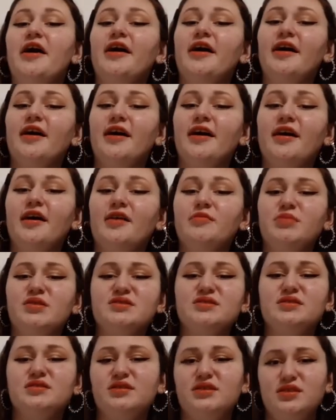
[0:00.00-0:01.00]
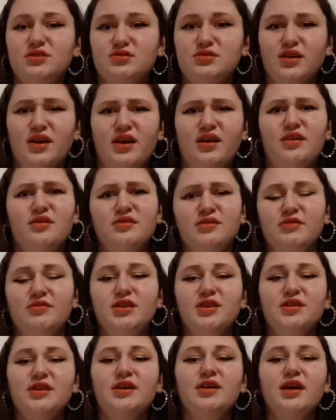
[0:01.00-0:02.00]
and basically took care and
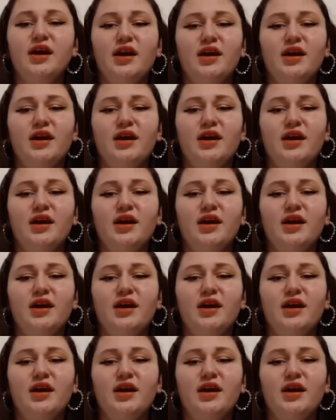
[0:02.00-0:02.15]
everything,